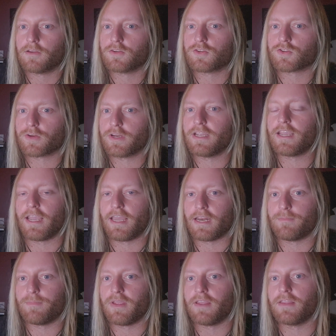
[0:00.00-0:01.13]
tree
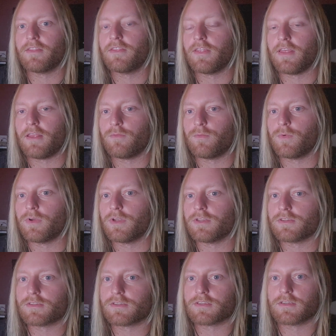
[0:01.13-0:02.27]
canopy that
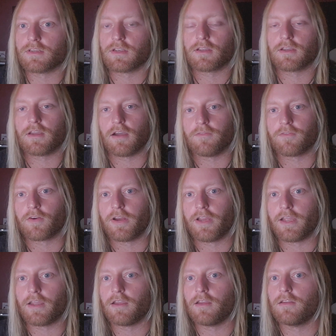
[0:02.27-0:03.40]
was
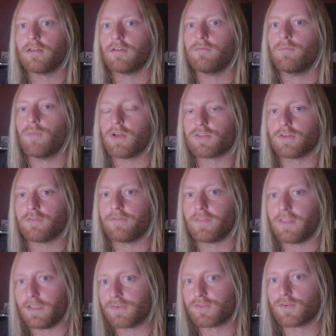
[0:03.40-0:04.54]
covering much of
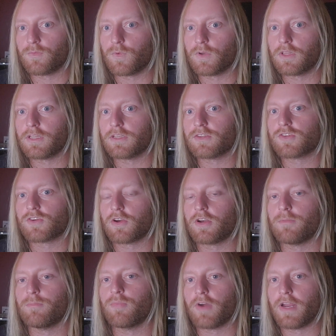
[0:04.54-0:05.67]
the Eastern Woodlands started
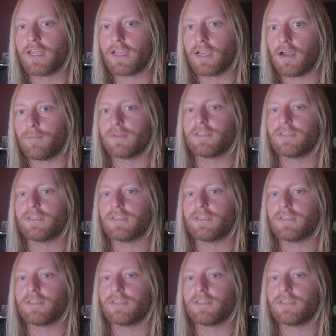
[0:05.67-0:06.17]
to break up.